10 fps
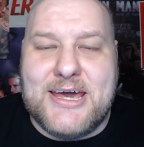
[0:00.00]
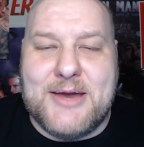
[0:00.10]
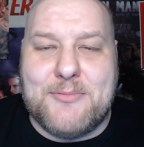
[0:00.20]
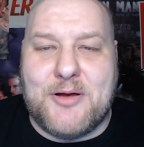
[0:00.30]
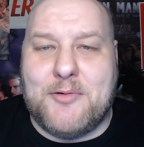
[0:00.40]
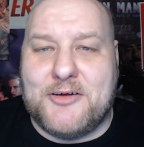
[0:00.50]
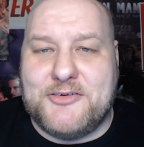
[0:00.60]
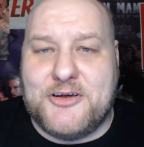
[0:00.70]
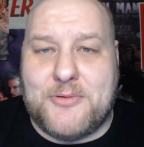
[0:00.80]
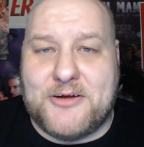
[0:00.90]
and where
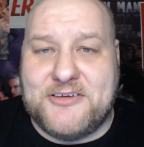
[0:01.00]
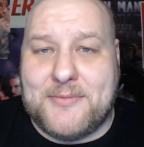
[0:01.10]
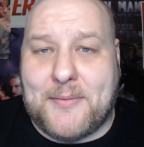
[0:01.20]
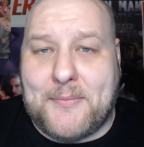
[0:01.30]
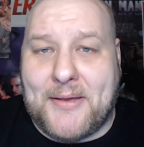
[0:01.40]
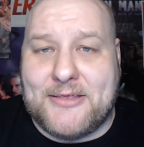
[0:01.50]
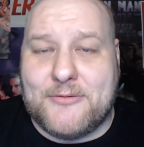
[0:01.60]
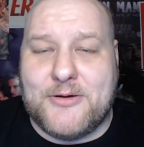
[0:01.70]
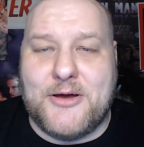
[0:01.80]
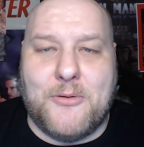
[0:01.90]
you're watching, the Big Bang
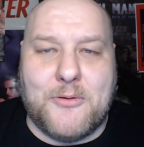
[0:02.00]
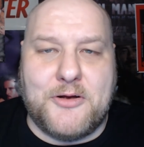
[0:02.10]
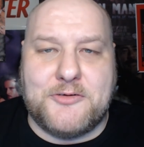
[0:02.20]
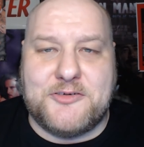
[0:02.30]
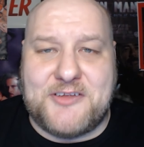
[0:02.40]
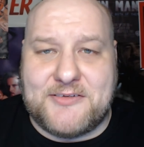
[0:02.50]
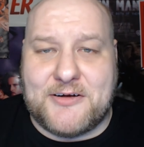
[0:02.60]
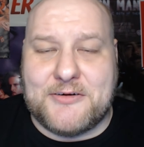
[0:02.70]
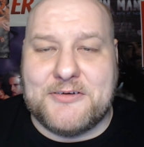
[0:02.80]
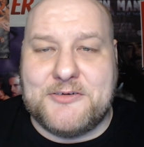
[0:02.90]
Theory, or you're just not
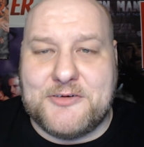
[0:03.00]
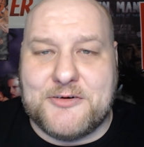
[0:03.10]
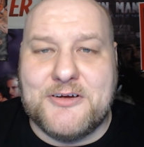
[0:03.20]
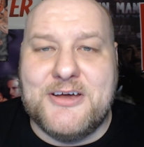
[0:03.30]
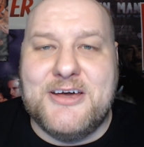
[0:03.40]
entirely sure,